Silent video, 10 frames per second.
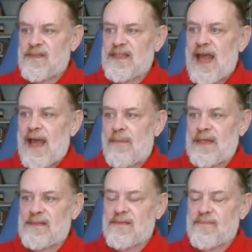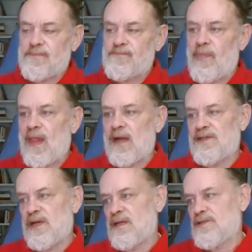The abbot,
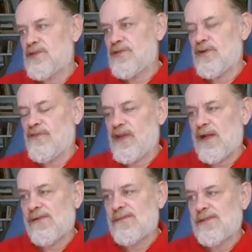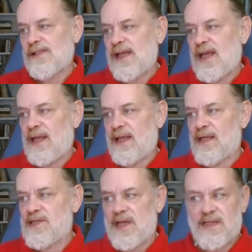John Sturdy,
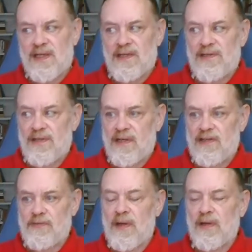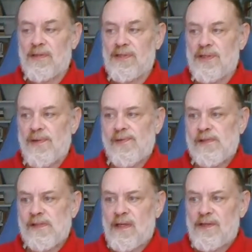alias Essex, and his monks,
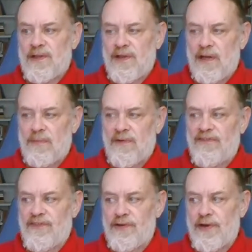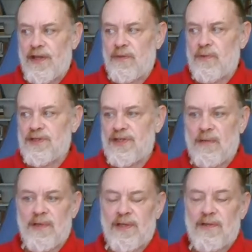to the number of 30, were
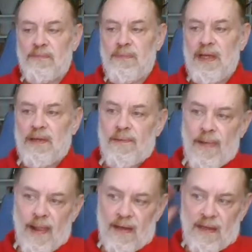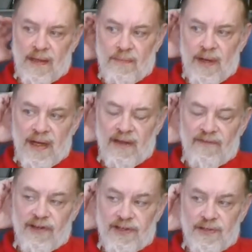summoned to meet the mighty
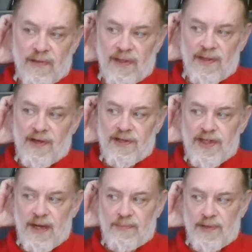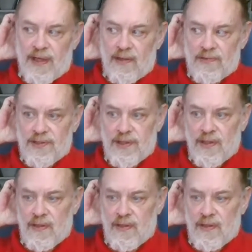official in their chapter house,